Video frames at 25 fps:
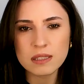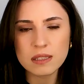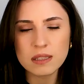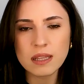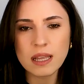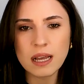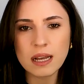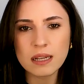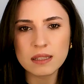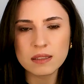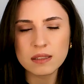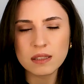
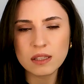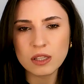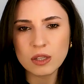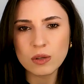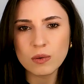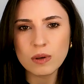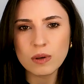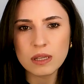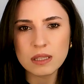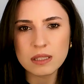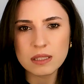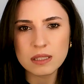that the
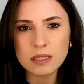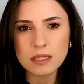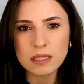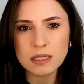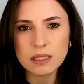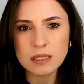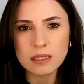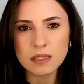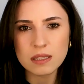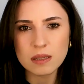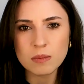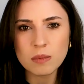US
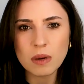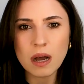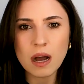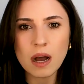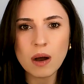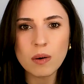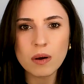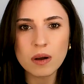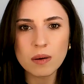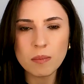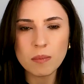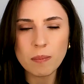is
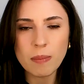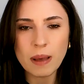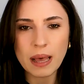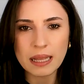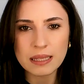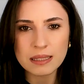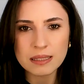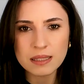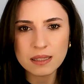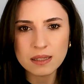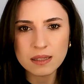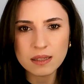somehow
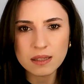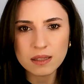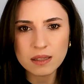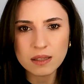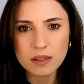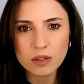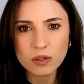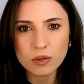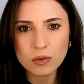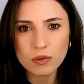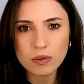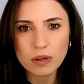abandoning
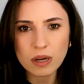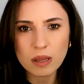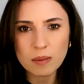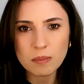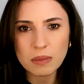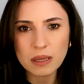Ukraine?